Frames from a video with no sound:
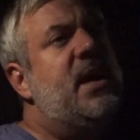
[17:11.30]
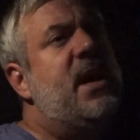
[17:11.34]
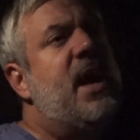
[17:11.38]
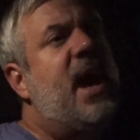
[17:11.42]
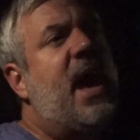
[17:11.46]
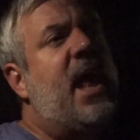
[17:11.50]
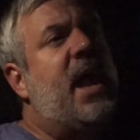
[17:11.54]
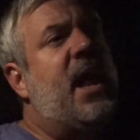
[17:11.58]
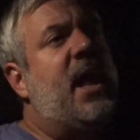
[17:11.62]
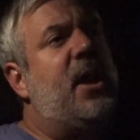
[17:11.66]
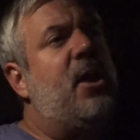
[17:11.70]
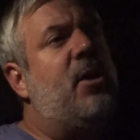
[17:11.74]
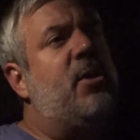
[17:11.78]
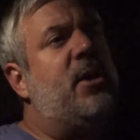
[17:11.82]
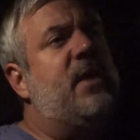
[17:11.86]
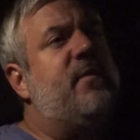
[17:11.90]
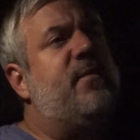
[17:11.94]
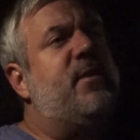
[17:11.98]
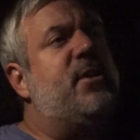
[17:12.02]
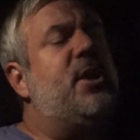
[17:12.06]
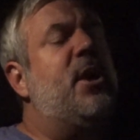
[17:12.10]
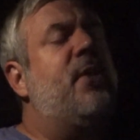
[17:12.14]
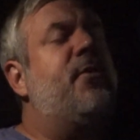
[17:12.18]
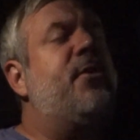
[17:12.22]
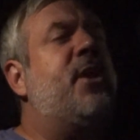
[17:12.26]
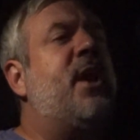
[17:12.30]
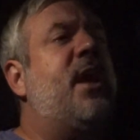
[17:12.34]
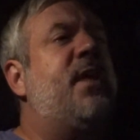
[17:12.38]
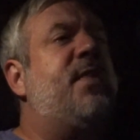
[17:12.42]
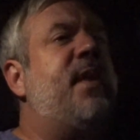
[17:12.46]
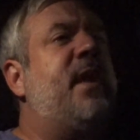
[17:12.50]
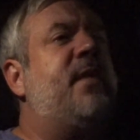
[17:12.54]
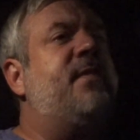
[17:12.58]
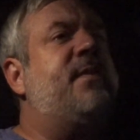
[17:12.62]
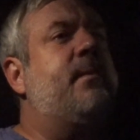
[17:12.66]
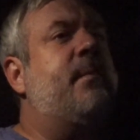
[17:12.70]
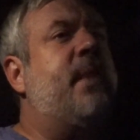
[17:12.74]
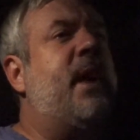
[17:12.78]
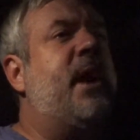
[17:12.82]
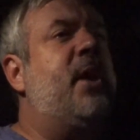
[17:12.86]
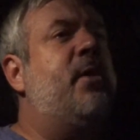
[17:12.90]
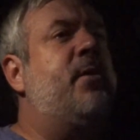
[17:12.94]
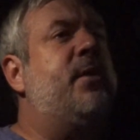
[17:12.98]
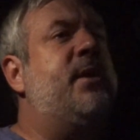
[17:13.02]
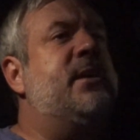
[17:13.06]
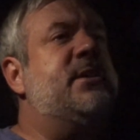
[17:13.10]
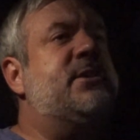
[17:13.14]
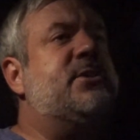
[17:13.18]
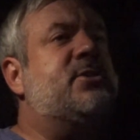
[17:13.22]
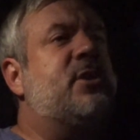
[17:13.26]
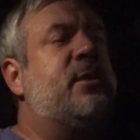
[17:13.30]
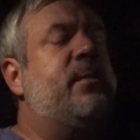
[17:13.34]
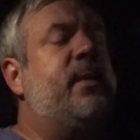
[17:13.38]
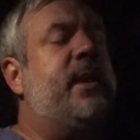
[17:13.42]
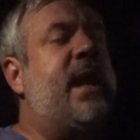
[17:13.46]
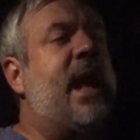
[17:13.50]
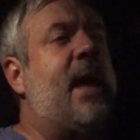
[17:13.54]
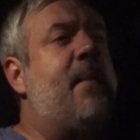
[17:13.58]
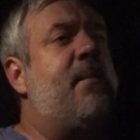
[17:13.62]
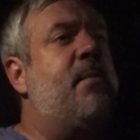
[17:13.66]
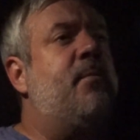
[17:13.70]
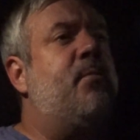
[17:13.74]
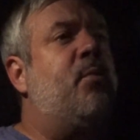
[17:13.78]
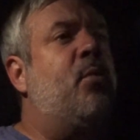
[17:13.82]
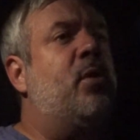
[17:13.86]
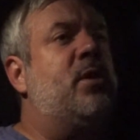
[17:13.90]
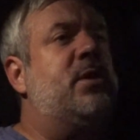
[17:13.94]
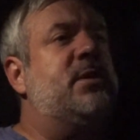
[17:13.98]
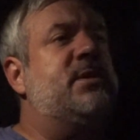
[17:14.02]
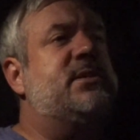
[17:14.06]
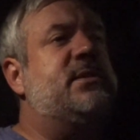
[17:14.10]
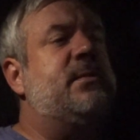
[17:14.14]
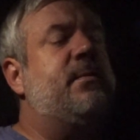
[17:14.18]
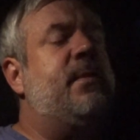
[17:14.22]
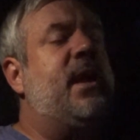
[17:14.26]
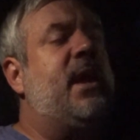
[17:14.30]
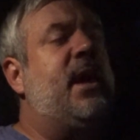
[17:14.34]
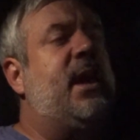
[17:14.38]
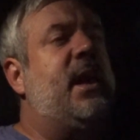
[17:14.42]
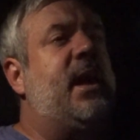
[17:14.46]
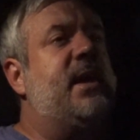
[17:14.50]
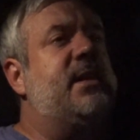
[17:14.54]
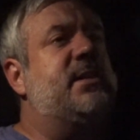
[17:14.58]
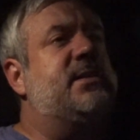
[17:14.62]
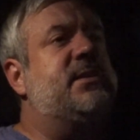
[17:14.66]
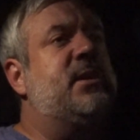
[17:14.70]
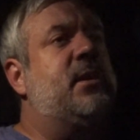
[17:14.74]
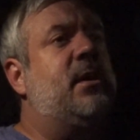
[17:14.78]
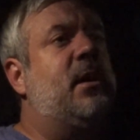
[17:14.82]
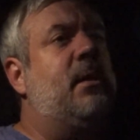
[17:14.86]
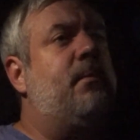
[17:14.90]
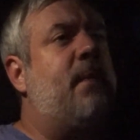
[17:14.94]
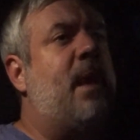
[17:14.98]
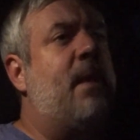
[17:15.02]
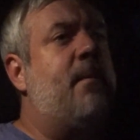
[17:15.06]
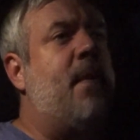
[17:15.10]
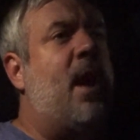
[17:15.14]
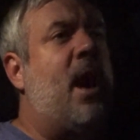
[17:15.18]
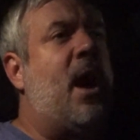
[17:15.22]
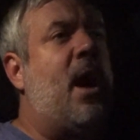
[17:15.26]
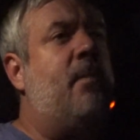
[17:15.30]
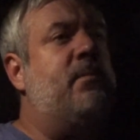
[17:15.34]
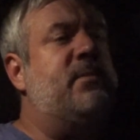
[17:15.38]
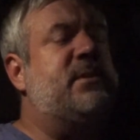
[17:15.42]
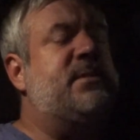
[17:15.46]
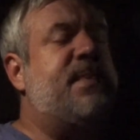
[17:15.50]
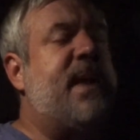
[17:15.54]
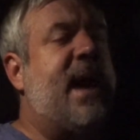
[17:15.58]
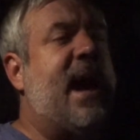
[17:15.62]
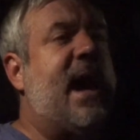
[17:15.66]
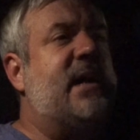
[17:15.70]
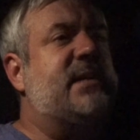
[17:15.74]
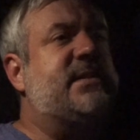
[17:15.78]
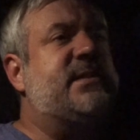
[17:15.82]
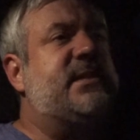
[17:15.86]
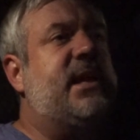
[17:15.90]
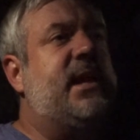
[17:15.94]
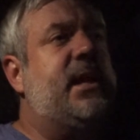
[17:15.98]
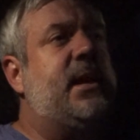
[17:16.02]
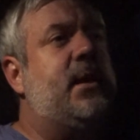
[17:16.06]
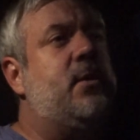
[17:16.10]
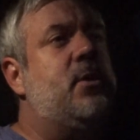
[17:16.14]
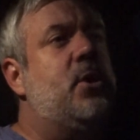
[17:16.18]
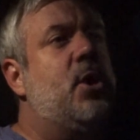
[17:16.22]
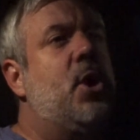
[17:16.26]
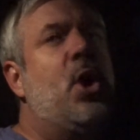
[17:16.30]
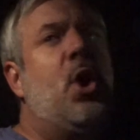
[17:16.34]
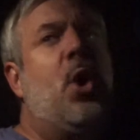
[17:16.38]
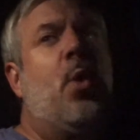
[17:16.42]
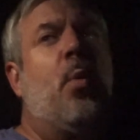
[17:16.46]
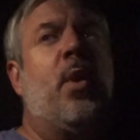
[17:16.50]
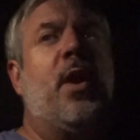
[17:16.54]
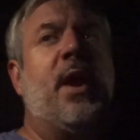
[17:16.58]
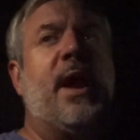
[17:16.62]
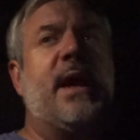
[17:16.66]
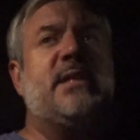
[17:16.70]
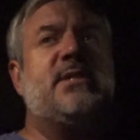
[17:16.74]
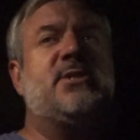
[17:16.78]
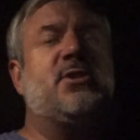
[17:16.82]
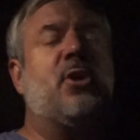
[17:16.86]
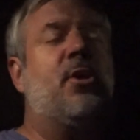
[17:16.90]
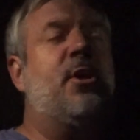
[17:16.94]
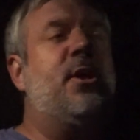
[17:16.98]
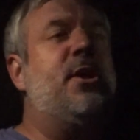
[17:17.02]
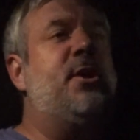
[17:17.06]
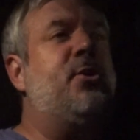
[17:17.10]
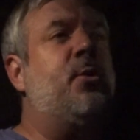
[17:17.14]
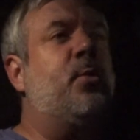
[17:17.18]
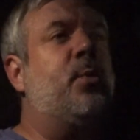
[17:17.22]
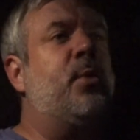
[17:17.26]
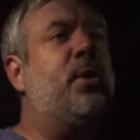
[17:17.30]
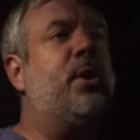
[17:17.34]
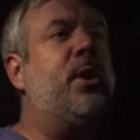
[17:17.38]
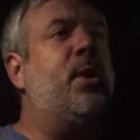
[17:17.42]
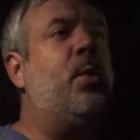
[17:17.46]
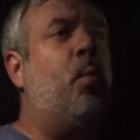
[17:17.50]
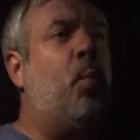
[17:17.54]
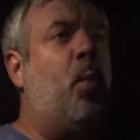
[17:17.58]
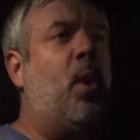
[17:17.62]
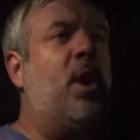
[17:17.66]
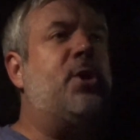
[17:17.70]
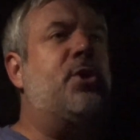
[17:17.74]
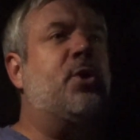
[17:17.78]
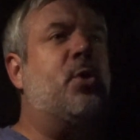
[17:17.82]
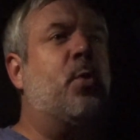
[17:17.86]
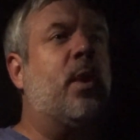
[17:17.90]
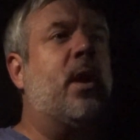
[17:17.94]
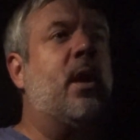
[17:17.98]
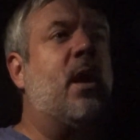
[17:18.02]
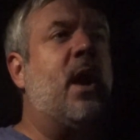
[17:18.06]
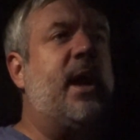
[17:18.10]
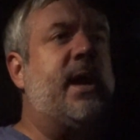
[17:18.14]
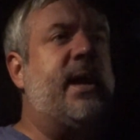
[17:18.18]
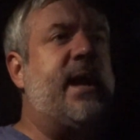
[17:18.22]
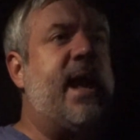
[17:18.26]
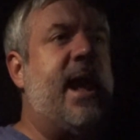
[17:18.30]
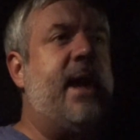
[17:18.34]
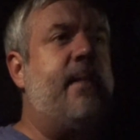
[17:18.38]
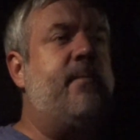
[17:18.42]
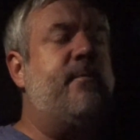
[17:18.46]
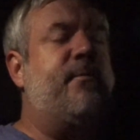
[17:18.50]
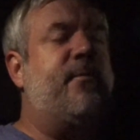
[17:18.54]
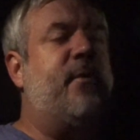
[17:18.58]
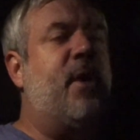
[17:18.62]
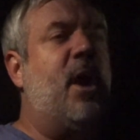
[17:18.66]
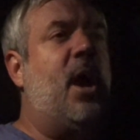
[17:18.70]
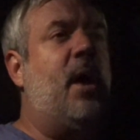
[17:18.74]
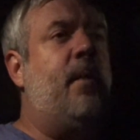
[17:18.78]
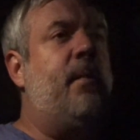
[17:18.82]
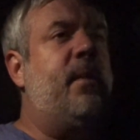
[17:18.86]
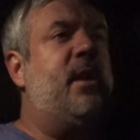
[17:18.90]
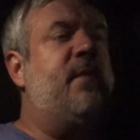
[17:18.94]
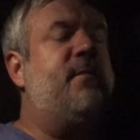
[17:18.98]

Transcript: And I don't even know that I think that my own history became important to me until my mom's passing, when I started to really wonder where I came from.